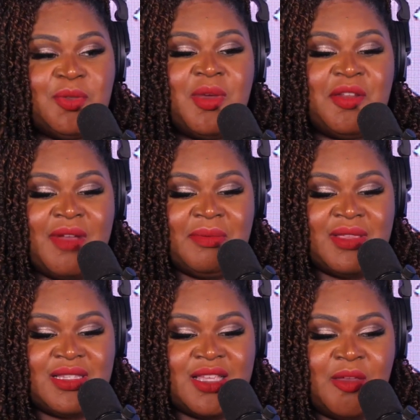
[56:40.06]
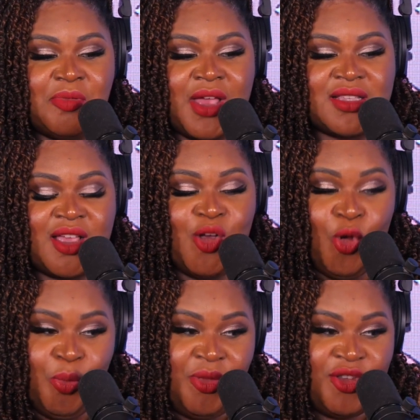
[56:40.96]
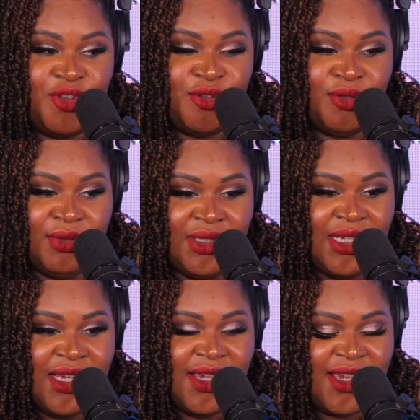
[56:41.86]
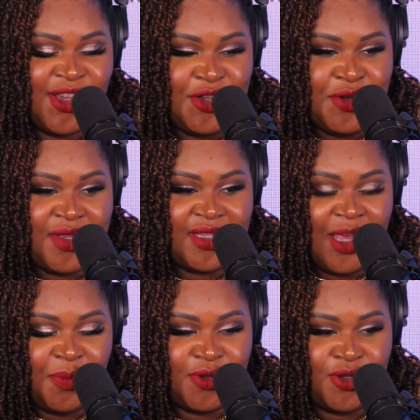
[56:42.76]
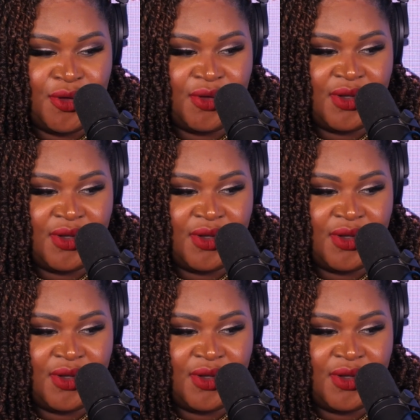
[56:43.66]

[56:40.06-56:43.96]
way to wrap this up, guys. I hope that you enjoyed this episode.